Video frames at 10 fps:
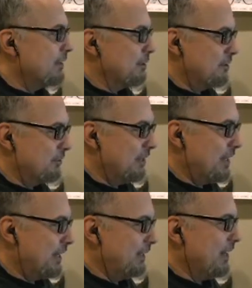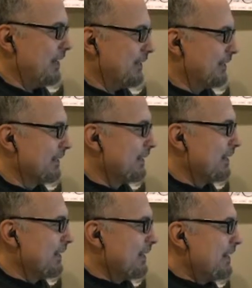Let me read that again.
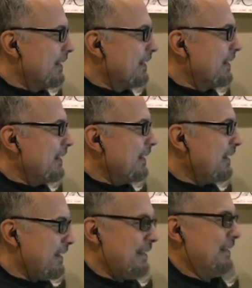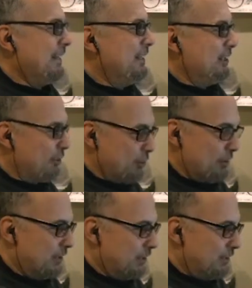Any
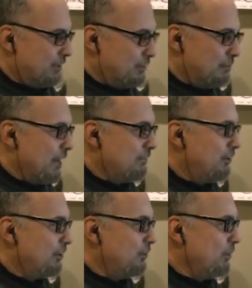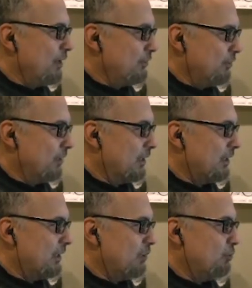Cuban who makes it to U.S.
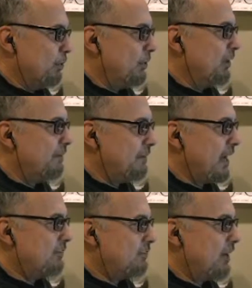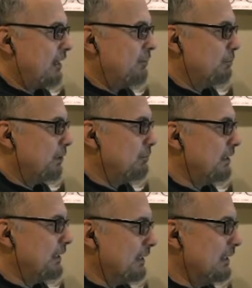soil is put on a fast track to
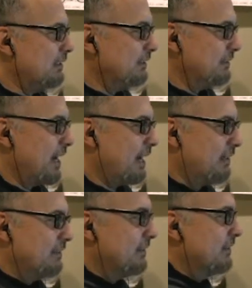permanent legal status,